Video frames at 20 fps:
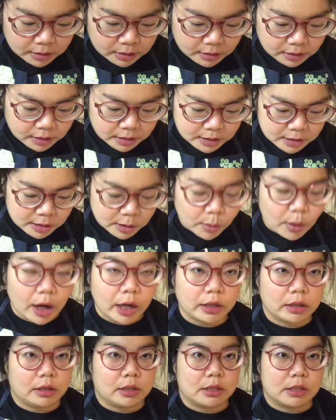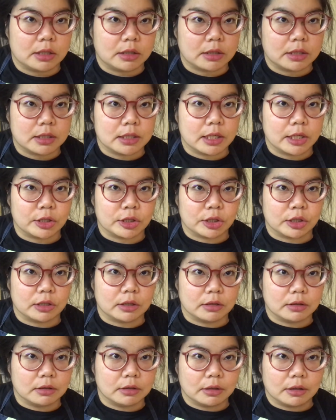It's so hot here in Southeast Asia,
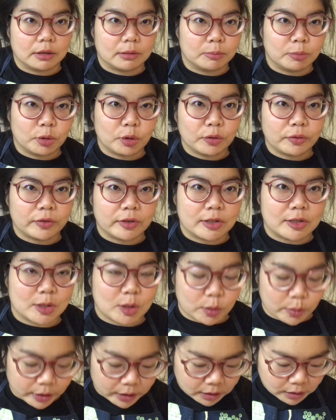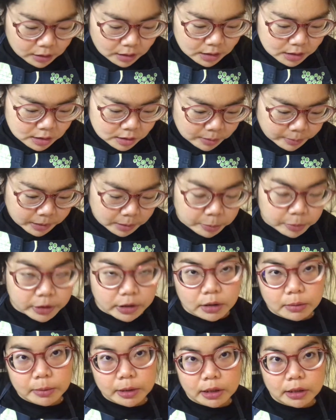they're proofing so quickly, so I'm going to put
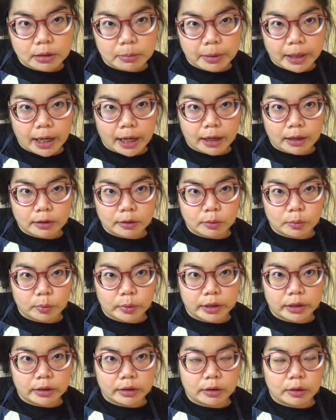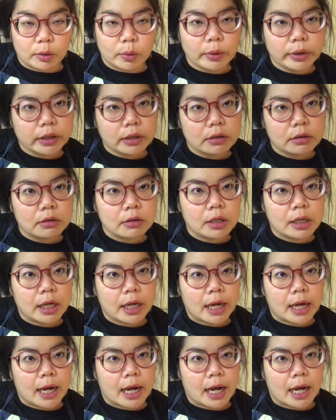them in the pan with the oil,
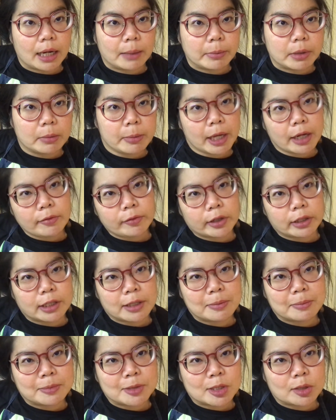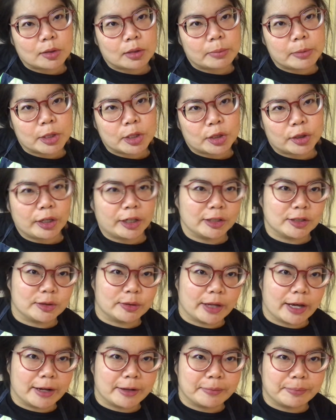and I'm going to pan fry them. So let me show you how to do that.